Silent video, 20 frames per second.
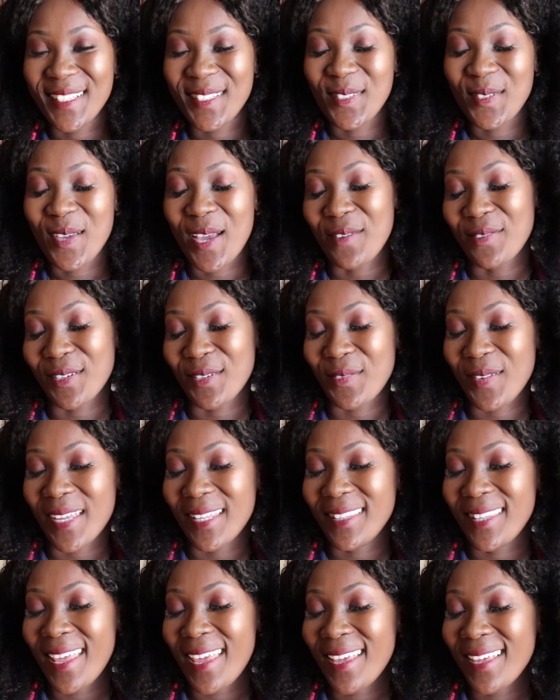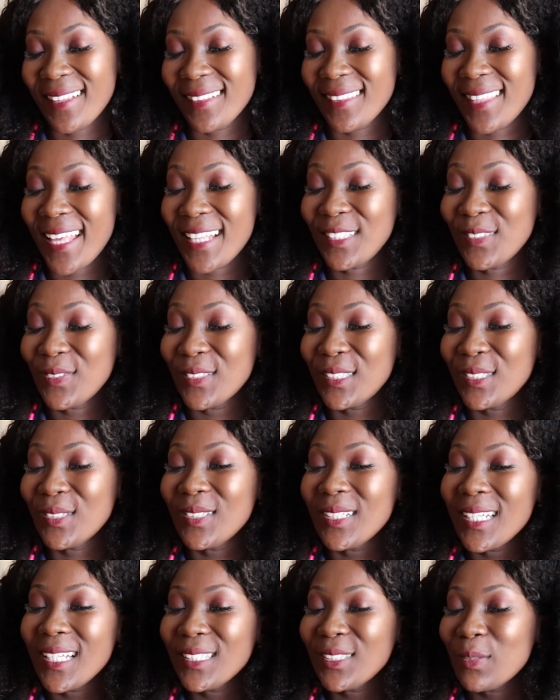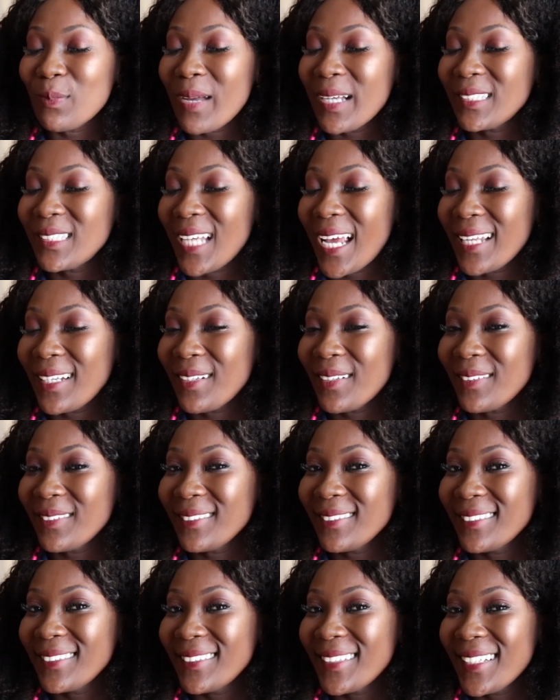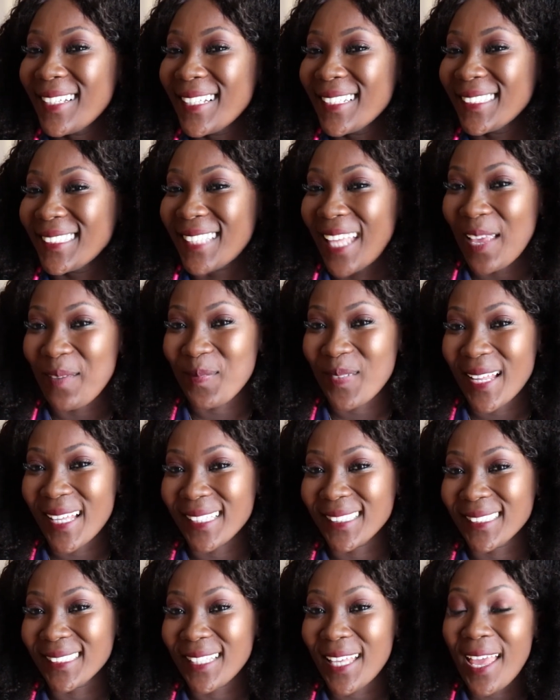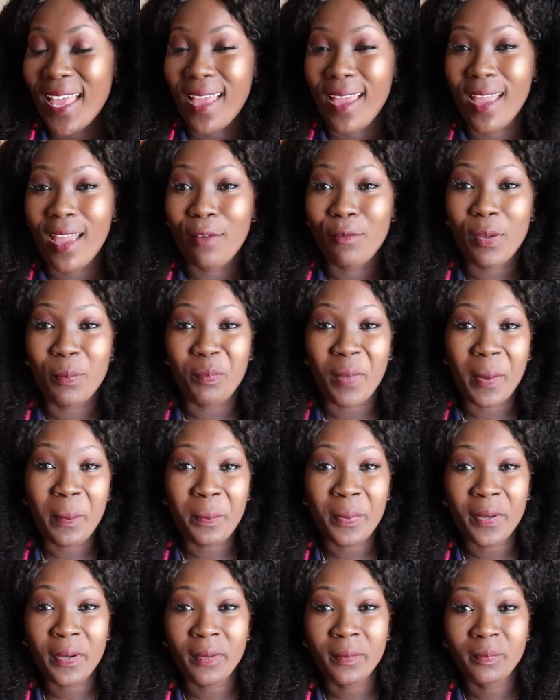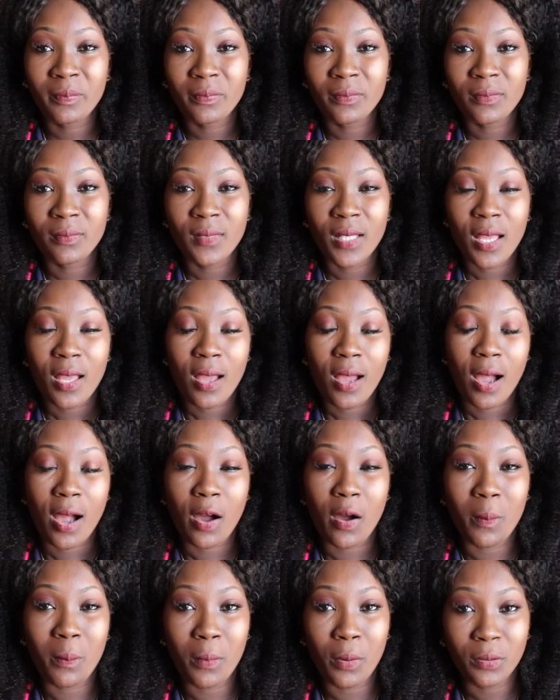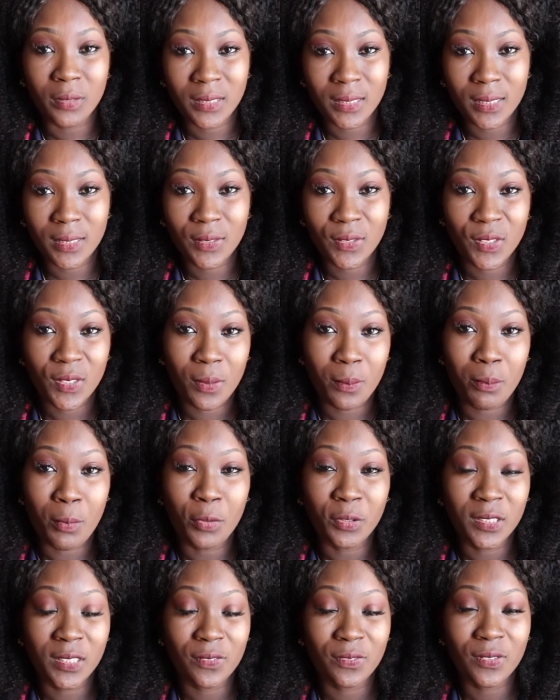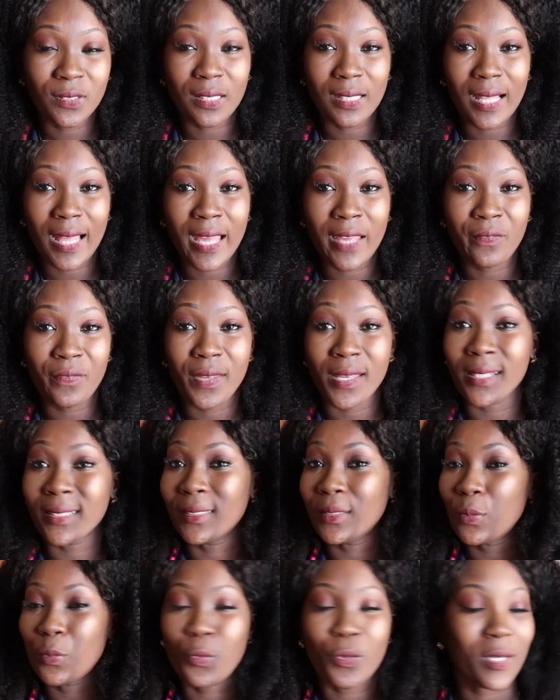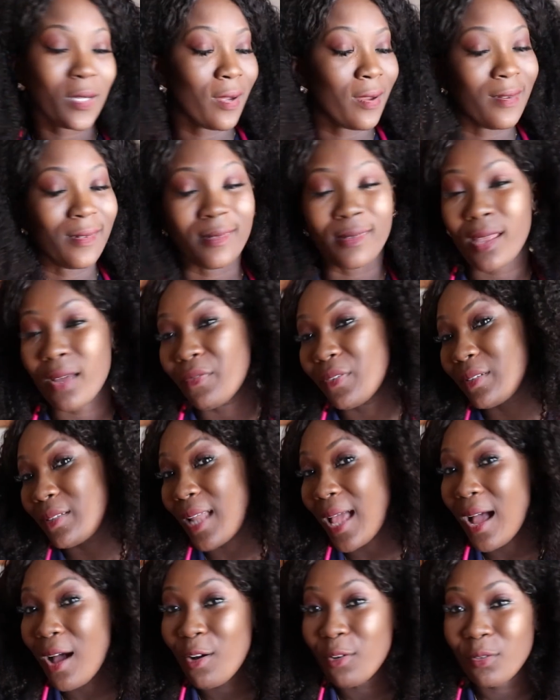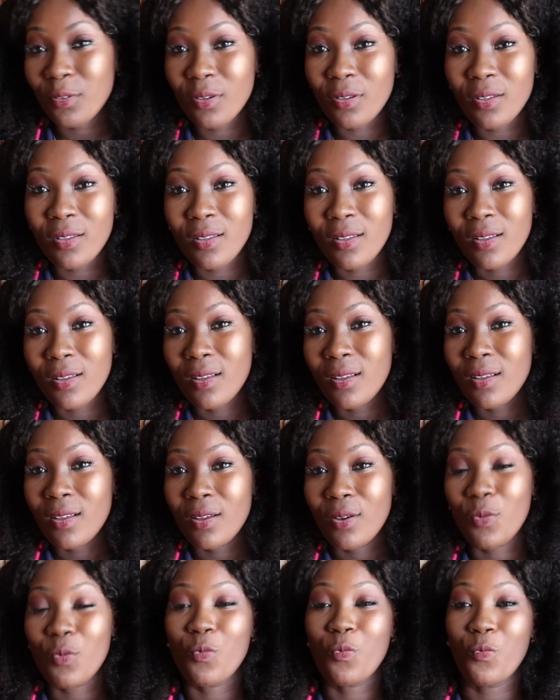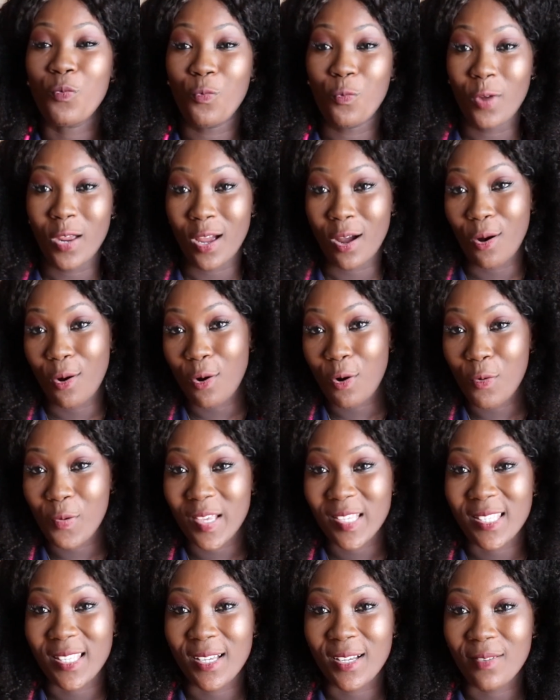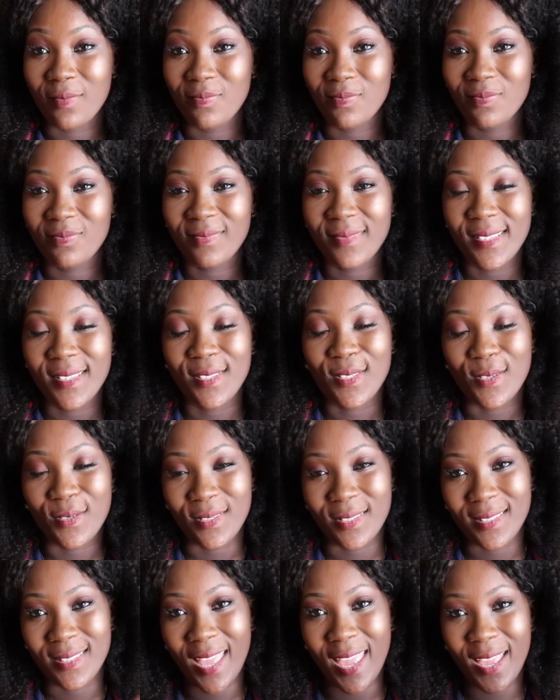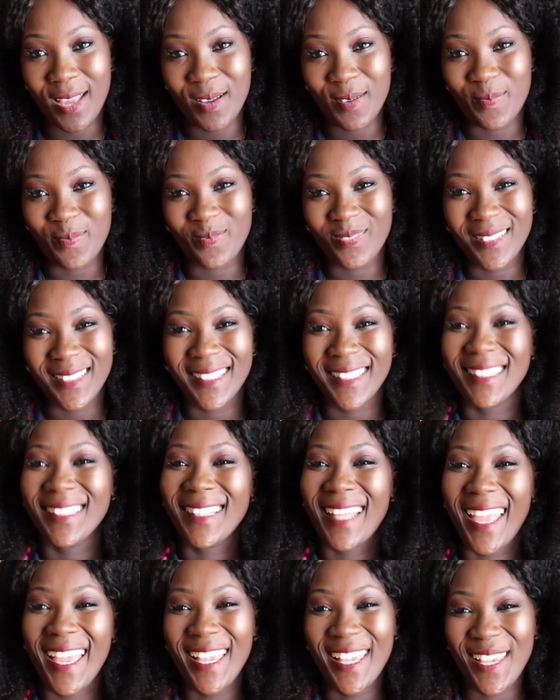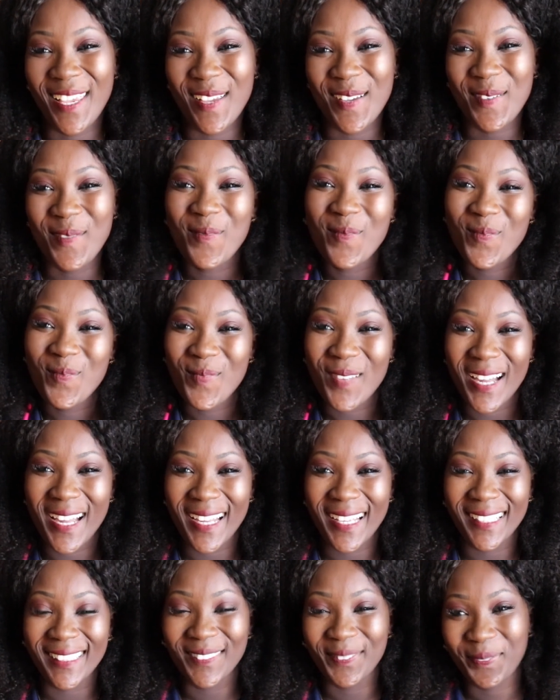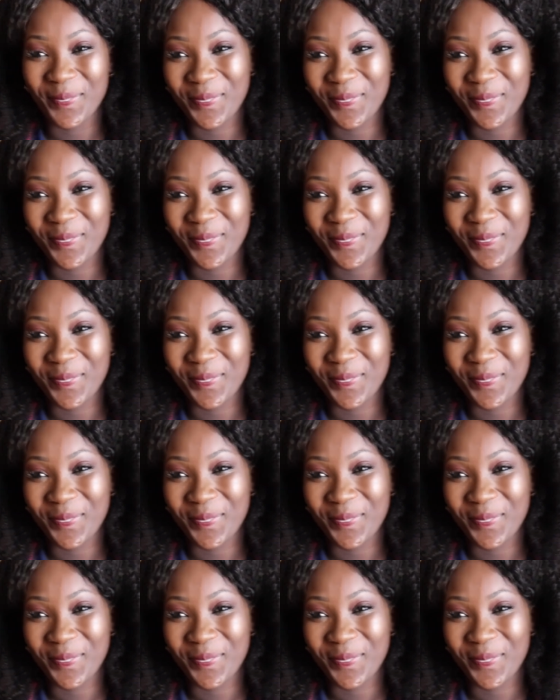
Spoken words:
You have a great day. Thanks for tuning into my channel. Stay blessed. And remember, our motives to life is we are never down, we are always up. So stay up. Thank you. Bye.